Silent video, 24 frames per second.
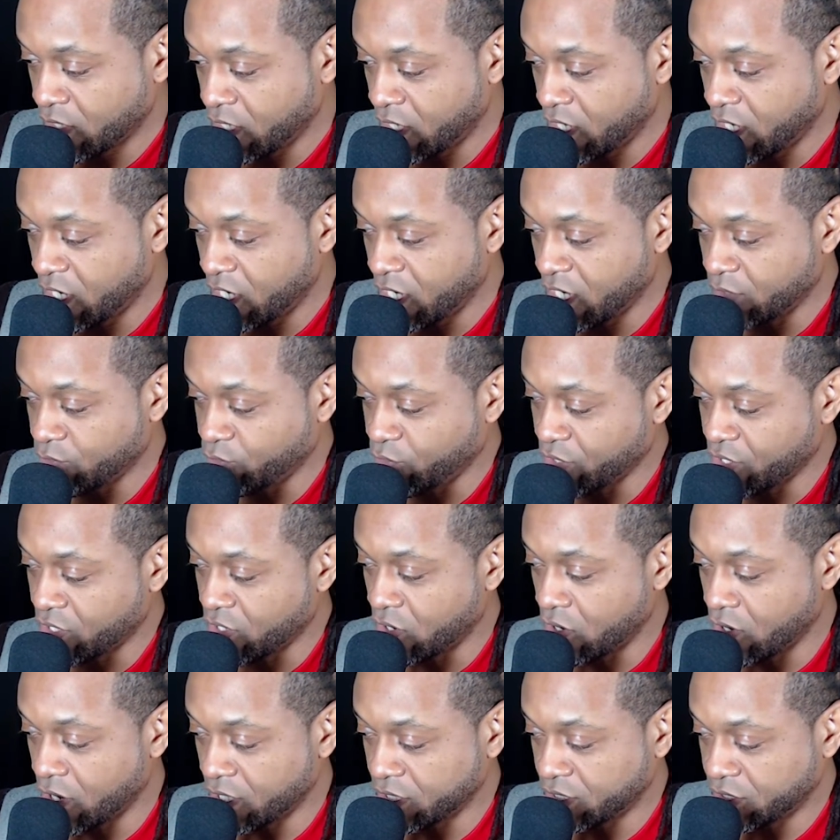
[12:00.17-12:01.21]
in
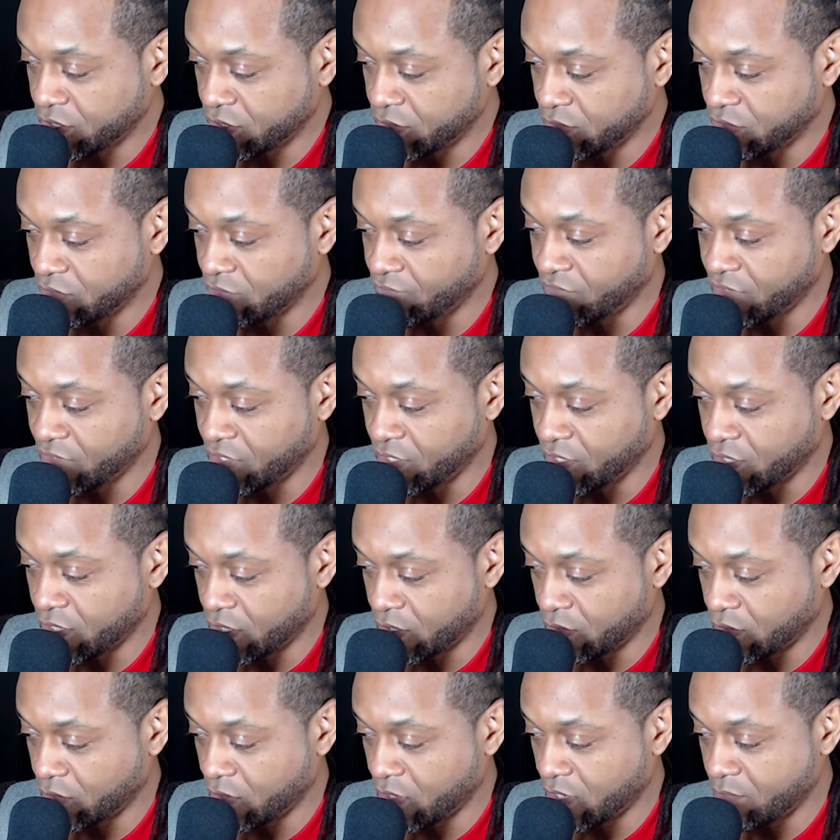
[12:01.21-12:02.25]
regard to the
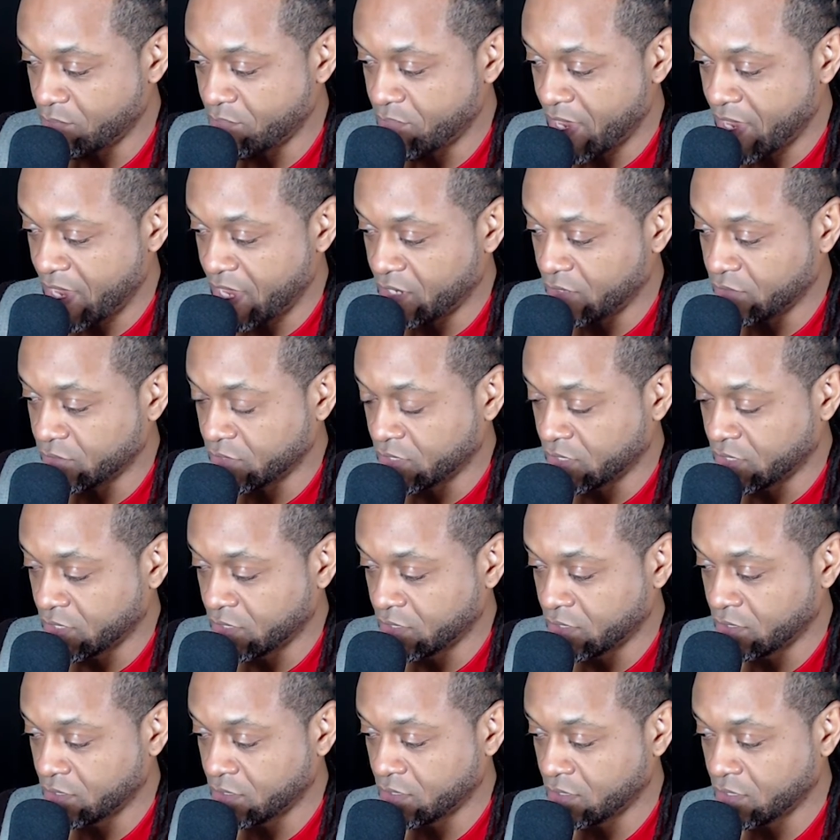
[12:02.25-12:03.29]
video about
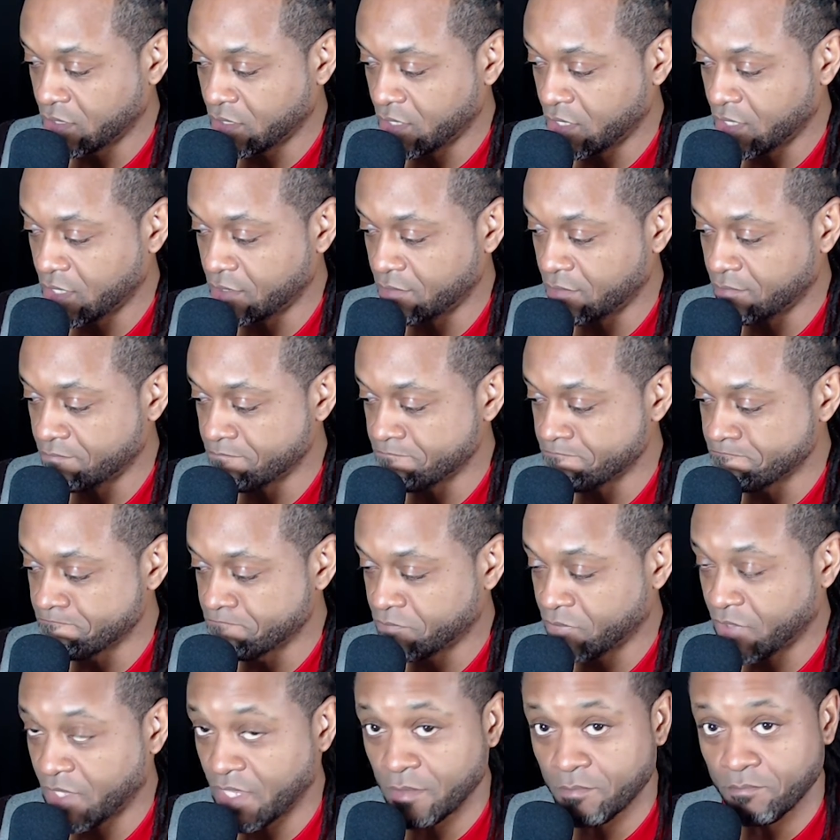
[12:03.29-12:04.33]

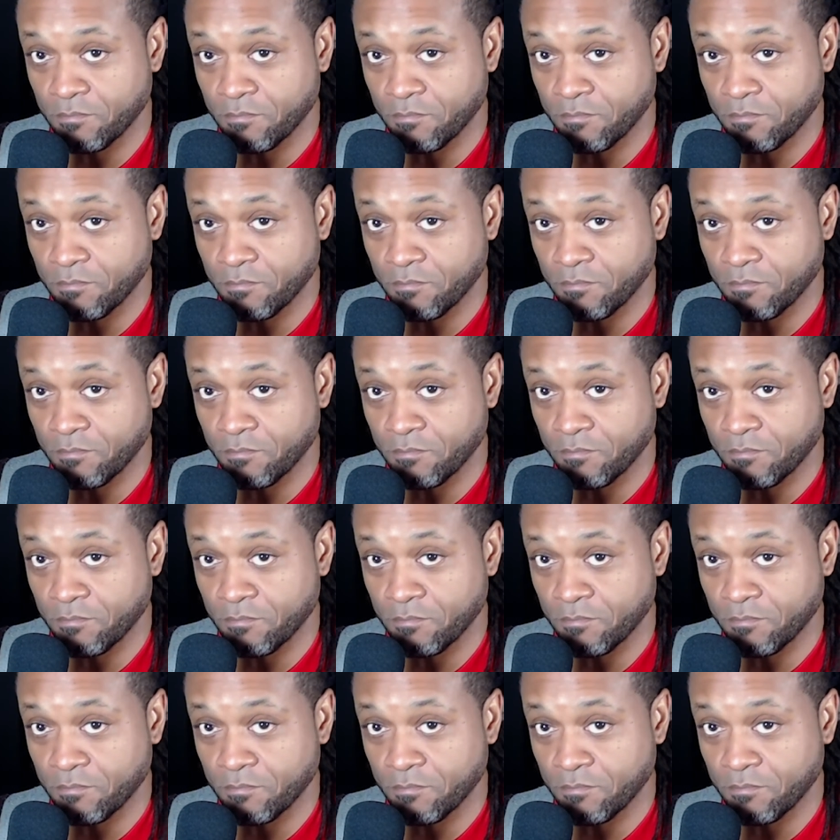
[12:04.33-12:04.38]
that